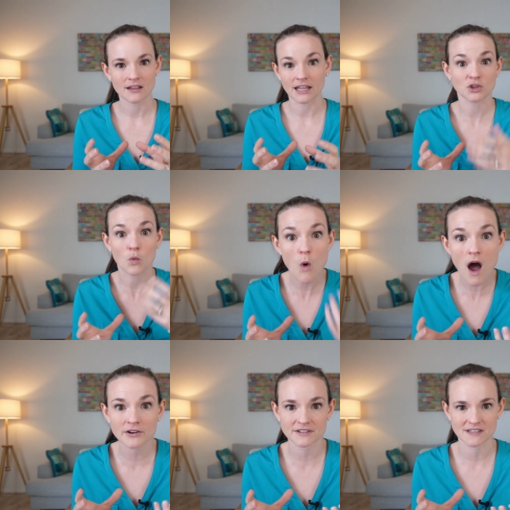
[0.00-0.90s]
like the
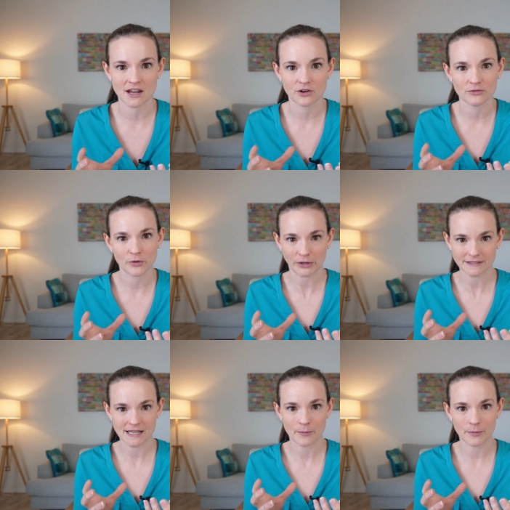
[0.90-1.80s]
water cycle, for
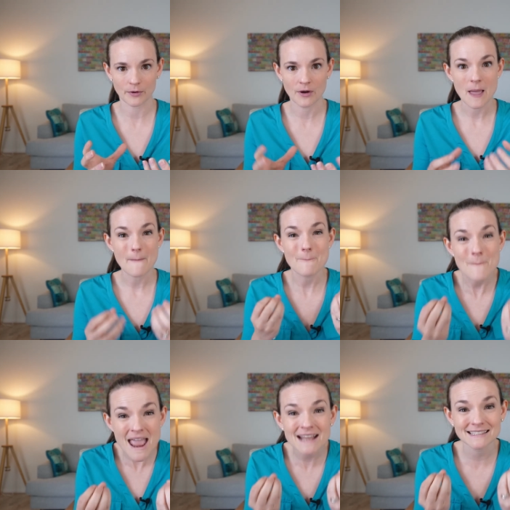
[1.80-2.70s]
example,
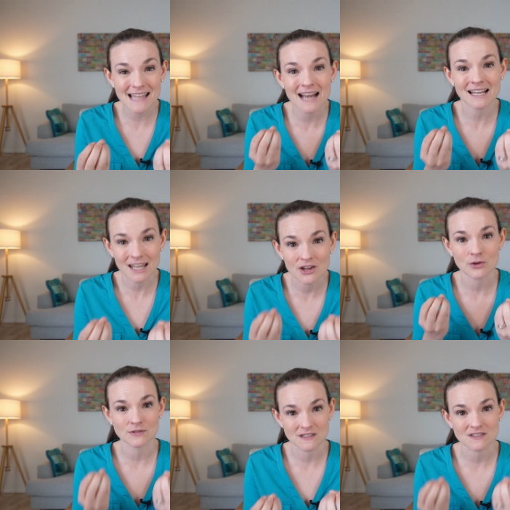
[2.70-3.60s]
makes that
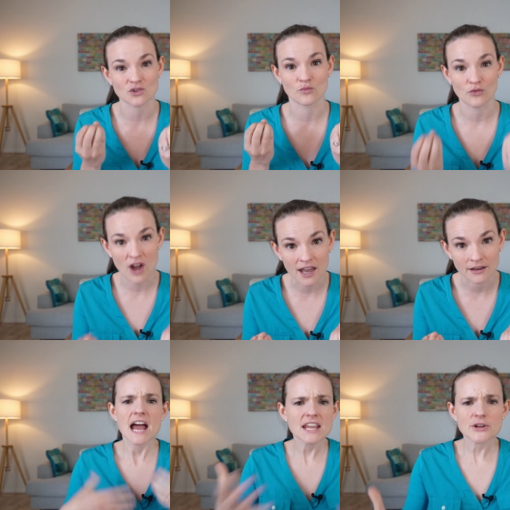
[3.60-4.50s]
ecosystem run.
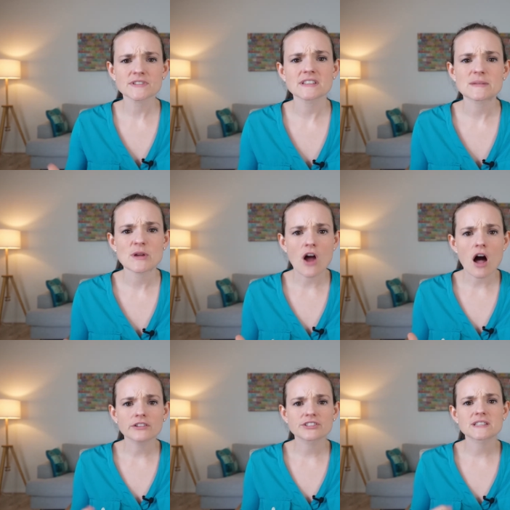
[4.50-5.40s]
An ecosystem
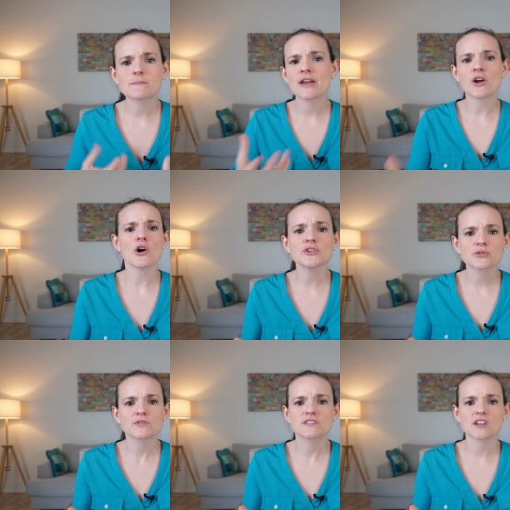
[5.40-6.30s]
ecologist might
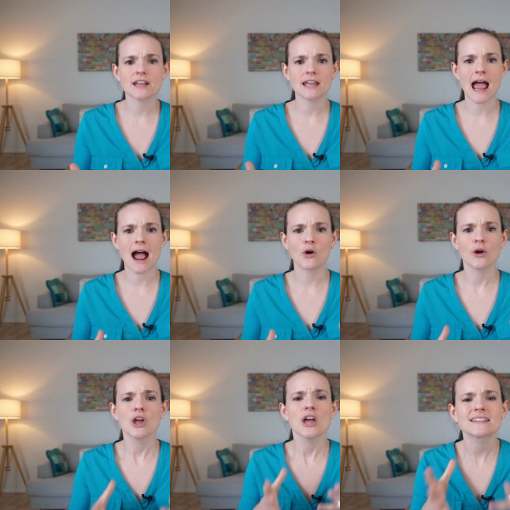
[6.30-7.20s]
also study how
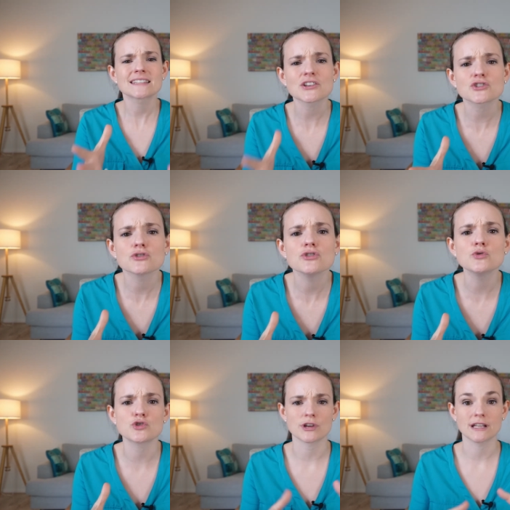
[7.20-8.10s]
essential
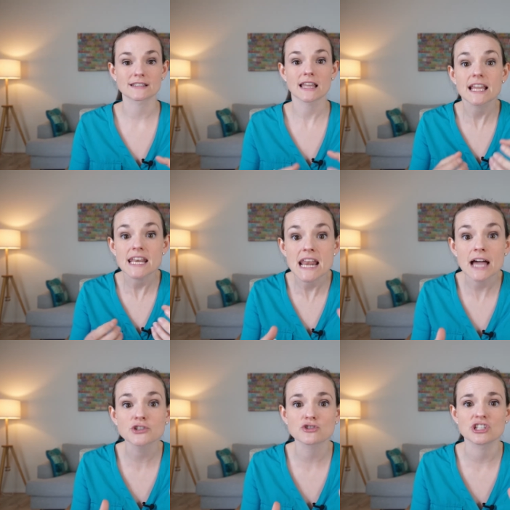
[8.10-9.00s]
nutrients like
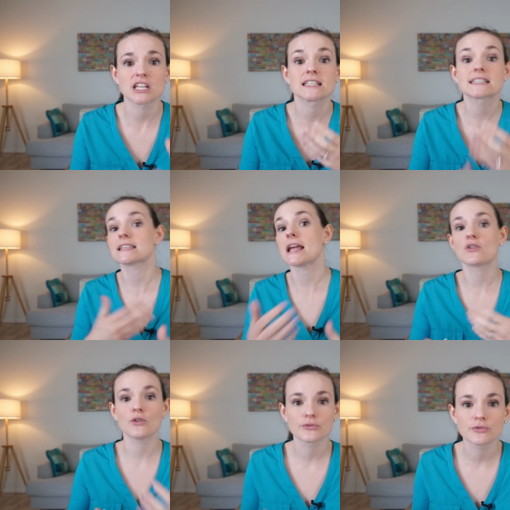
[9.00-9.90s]
nitrogen
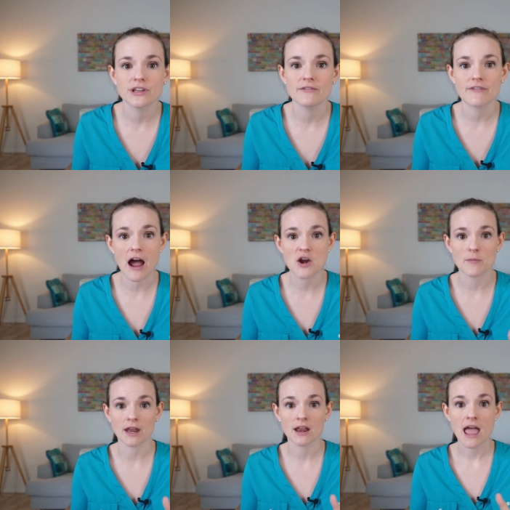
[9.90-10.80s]
cycle through the
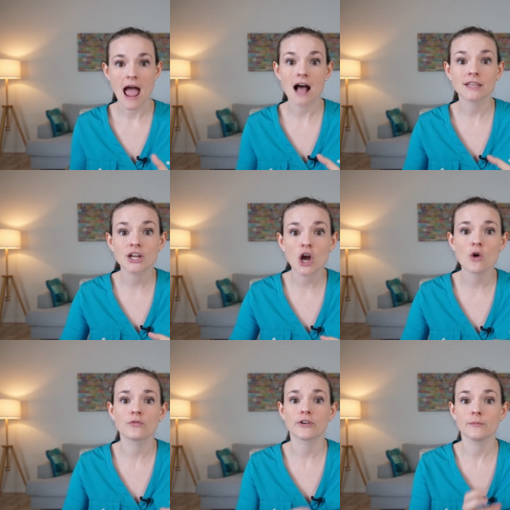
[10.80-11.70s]
environment, how they
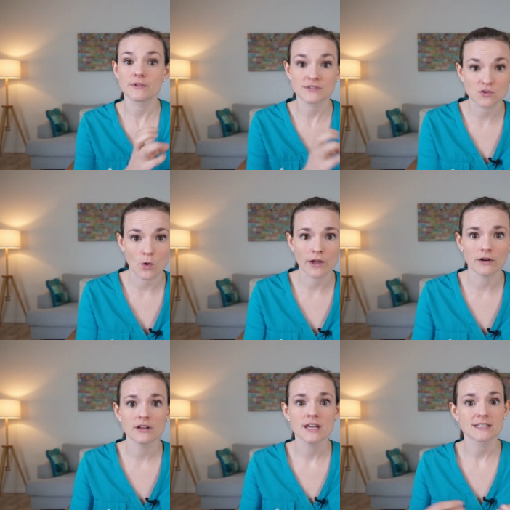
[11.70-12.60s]
go from
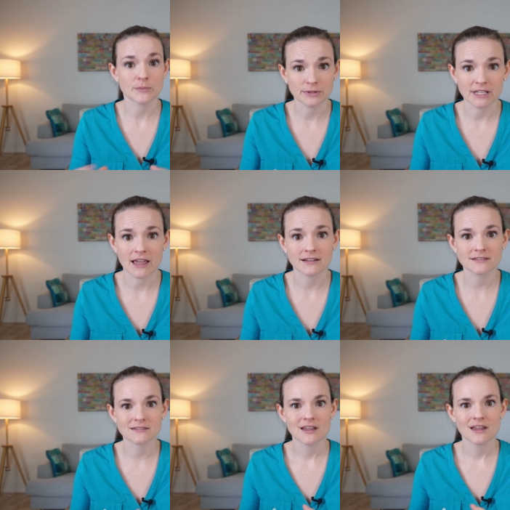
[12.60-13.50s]
soil to plants